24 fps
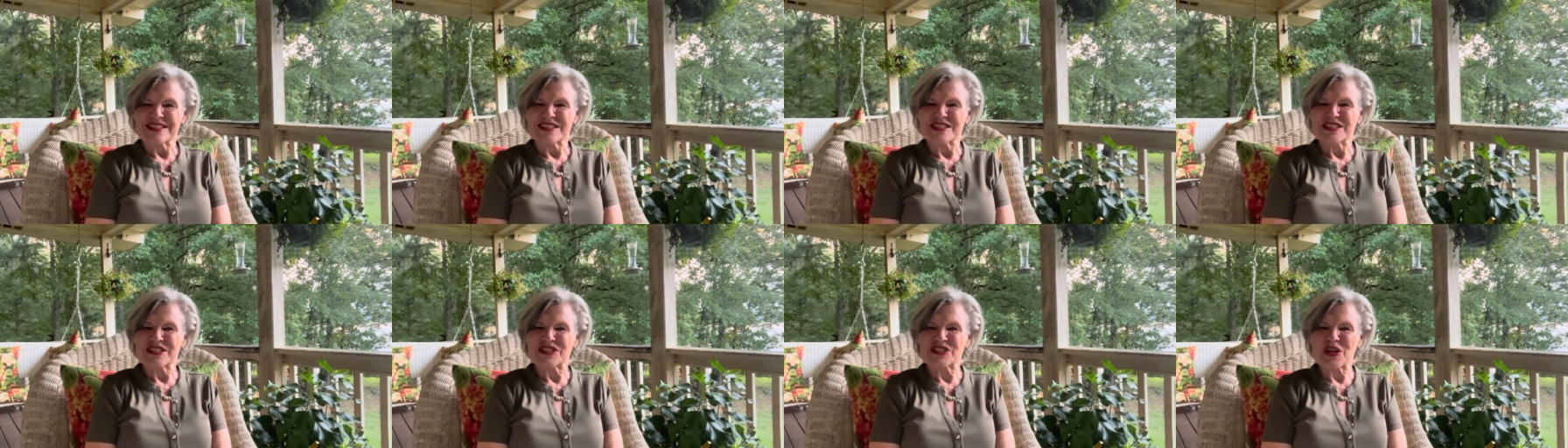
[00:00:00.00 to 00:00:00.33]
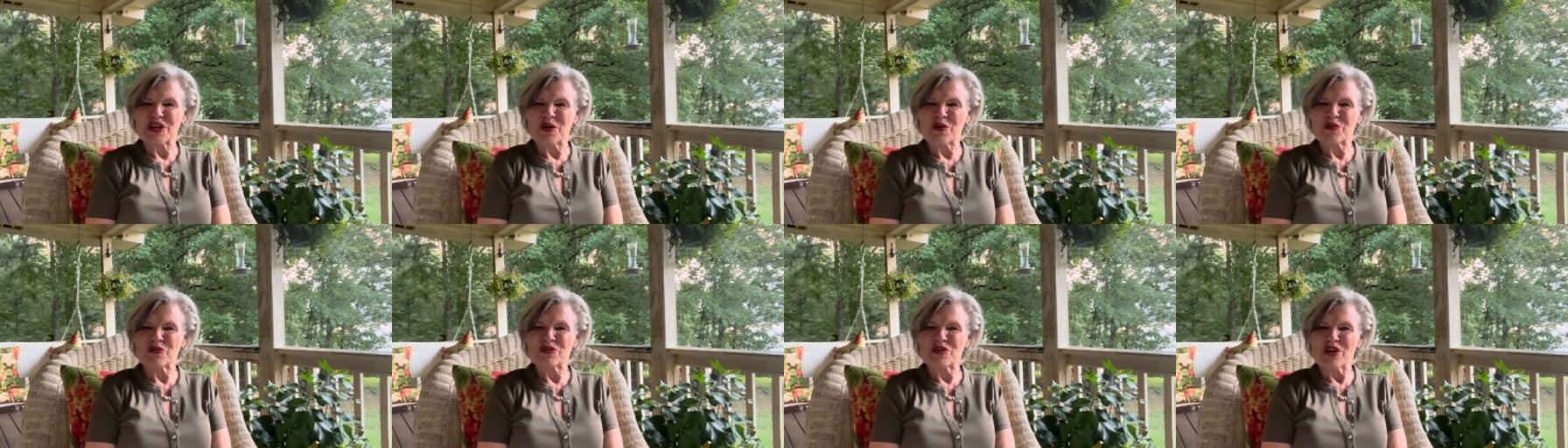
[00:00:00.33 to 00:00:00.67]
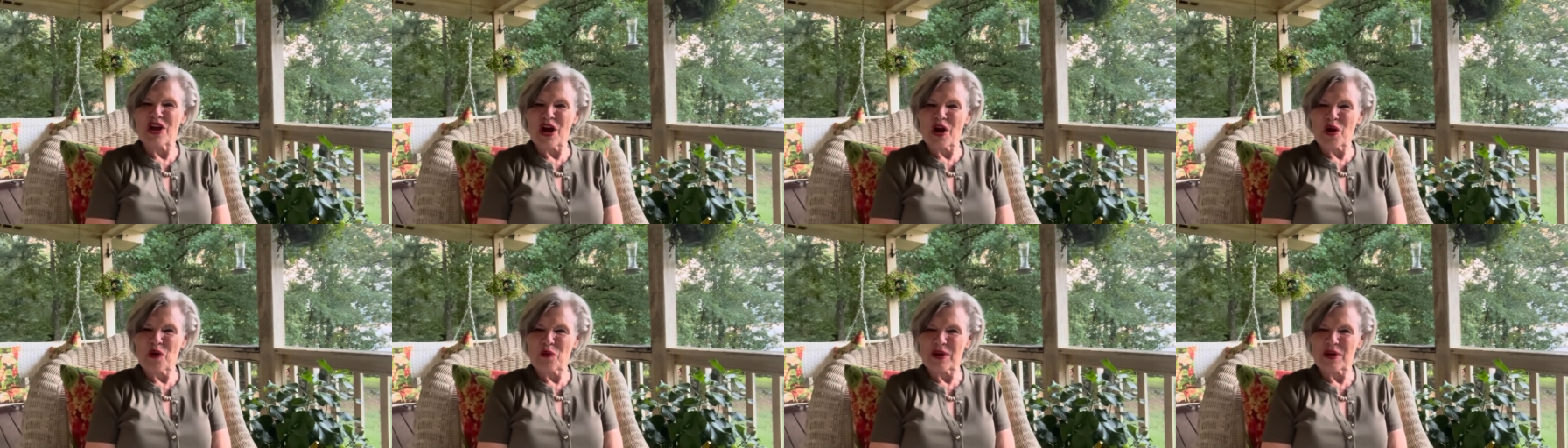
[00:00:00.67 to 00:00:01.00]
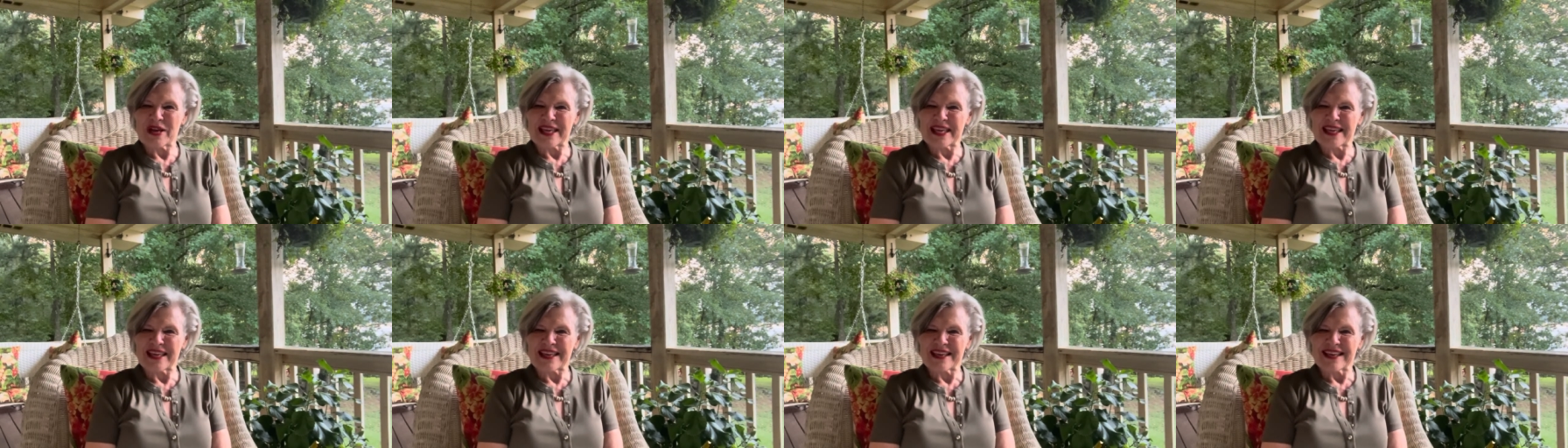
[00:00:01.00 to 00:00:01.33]
So,
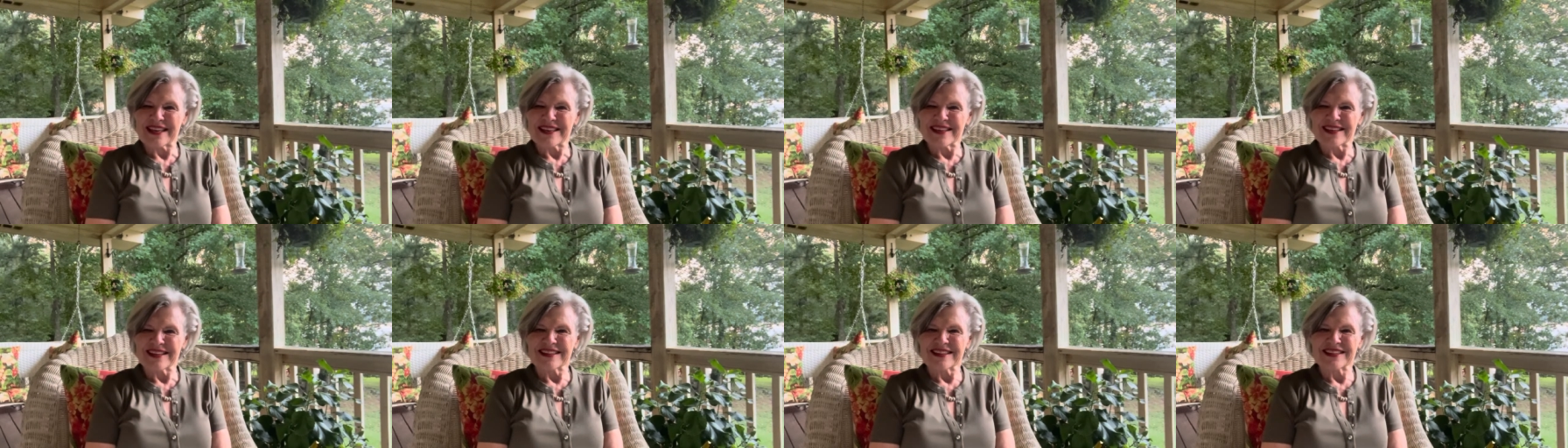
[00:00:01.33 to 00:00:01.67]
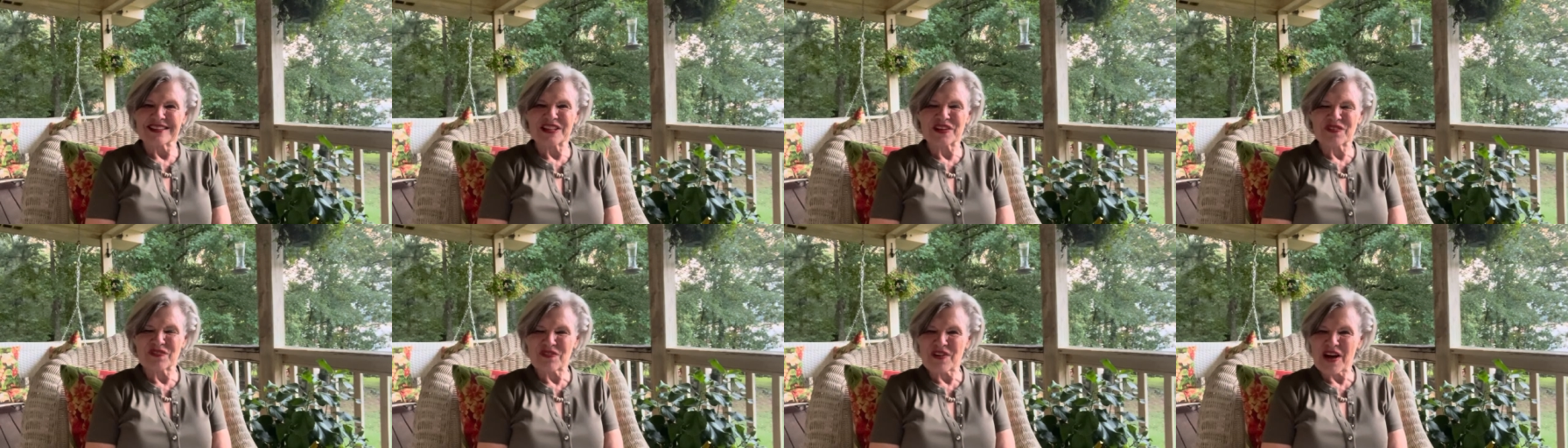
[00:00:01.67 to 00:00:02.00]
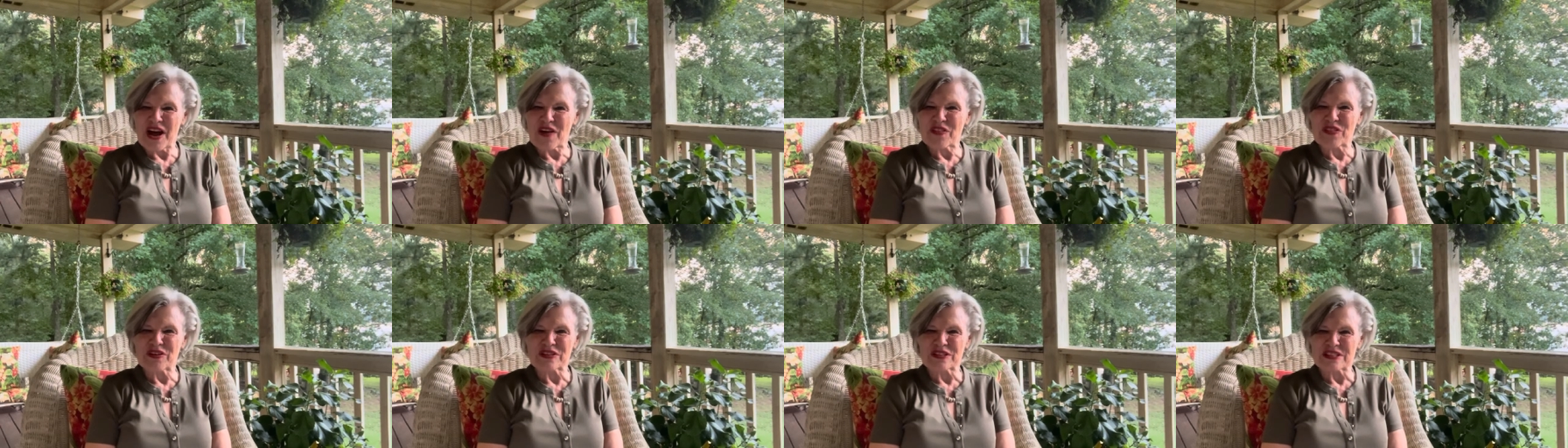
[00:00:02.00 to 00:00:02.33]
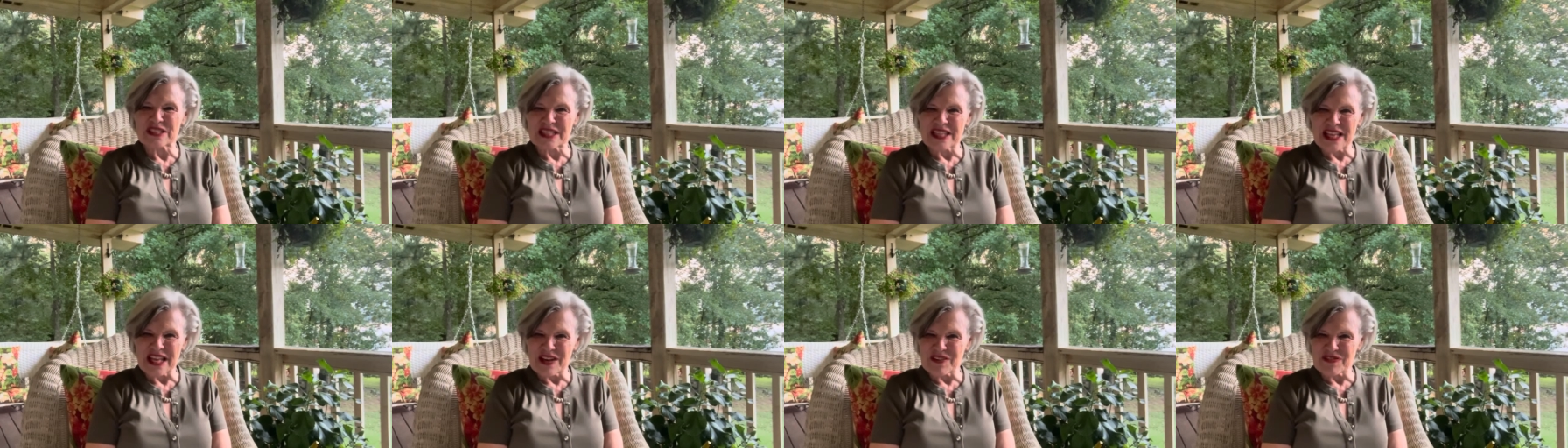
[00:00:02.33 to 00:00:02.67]
knowing the Father's
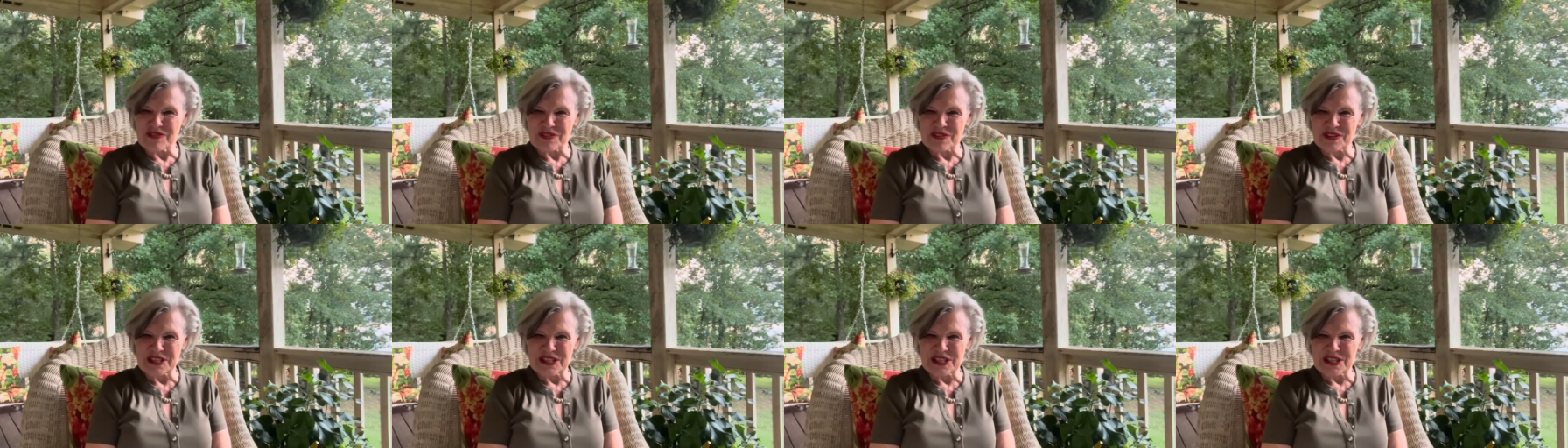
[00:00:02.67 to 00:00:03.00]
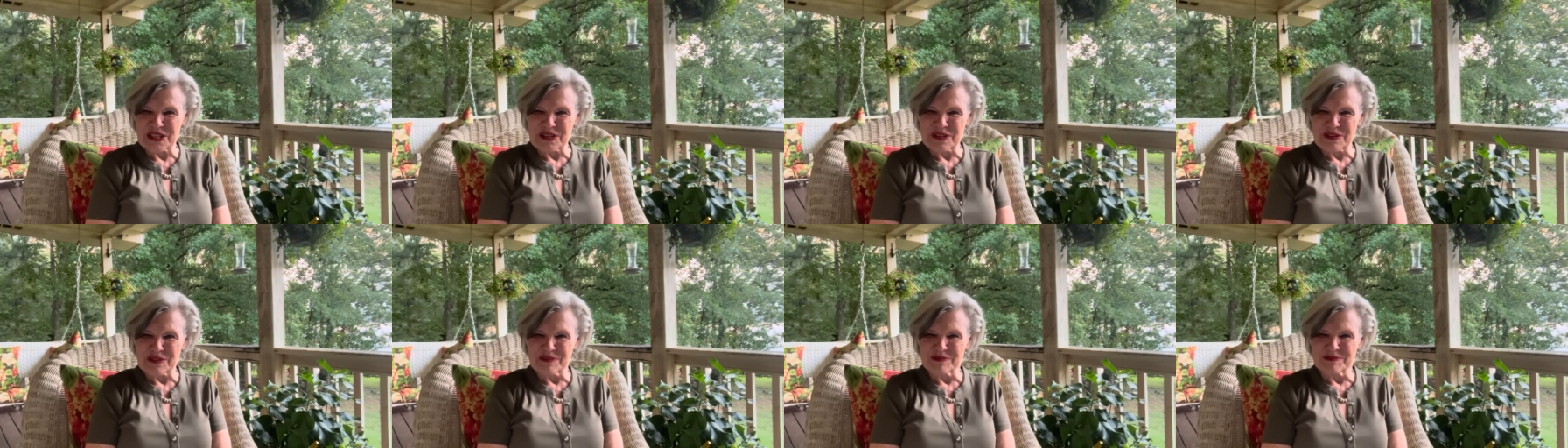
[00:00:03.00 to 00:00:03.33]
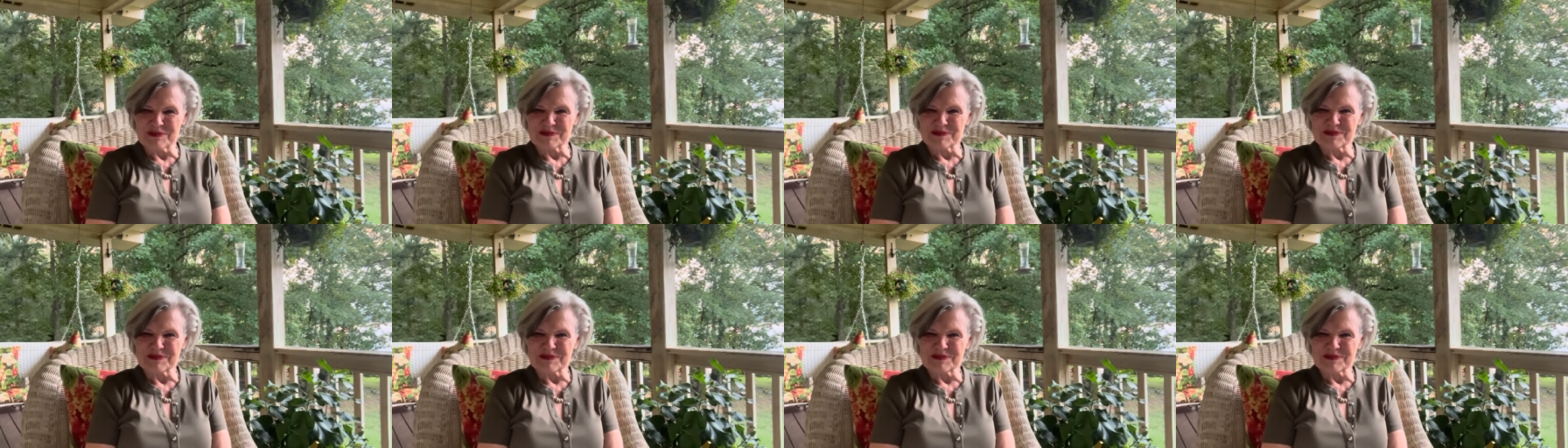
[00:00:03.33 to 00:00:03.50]
love for you